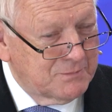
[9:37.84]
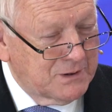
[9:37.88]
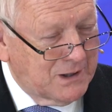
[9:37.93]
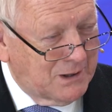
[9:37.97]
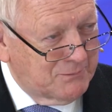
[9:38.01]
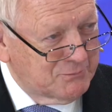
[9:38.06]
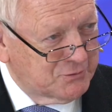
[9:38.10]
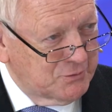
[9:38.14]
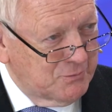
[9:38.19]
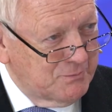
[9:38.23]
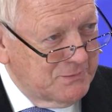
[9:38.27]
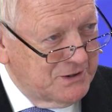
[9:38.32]

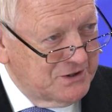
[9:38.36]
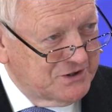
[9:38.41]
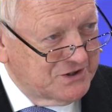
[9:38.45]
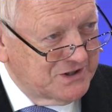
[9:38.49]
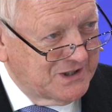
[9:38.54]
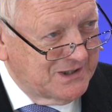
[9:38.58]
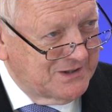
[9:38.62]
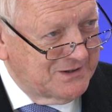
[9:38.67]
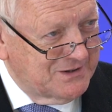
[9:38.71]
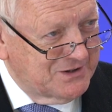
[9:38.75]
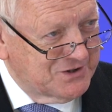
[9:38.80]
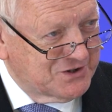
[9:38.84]
perhaps we'll meet
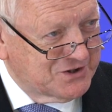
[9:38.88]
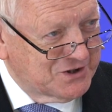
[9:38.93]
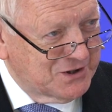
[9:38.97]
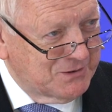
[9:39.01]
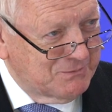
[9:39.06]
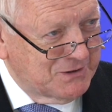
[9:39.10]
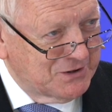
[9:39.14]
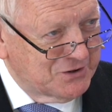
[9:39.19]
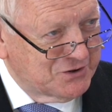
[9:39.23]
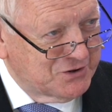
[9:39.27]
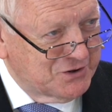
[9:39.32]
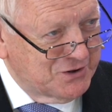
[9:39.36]
again this time
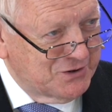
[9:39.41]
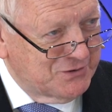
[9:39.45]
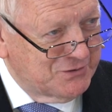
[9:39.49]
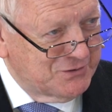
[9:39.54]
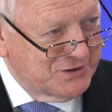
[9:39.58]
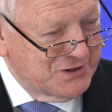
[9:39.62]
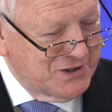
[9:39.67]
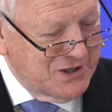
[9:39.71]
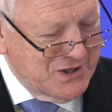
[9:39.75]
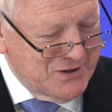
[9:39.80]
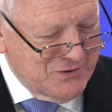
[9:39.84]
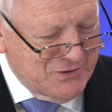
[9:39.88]
next year or
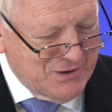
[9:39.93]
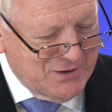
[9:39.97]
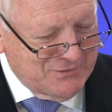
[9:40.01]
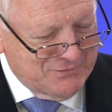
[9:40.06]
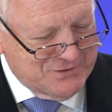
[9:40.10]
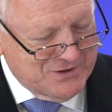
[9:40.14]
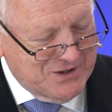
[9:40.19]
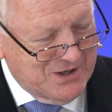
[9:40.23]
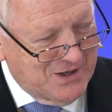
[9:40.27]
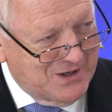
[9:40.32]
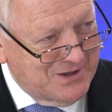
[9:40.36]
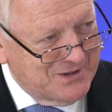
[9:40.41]
the year
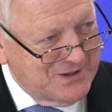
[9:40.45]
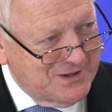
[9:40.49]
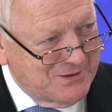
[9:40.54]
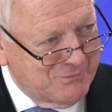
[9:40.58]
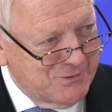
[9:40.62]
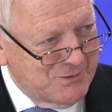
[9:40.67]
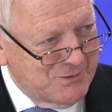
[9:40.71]
after, and then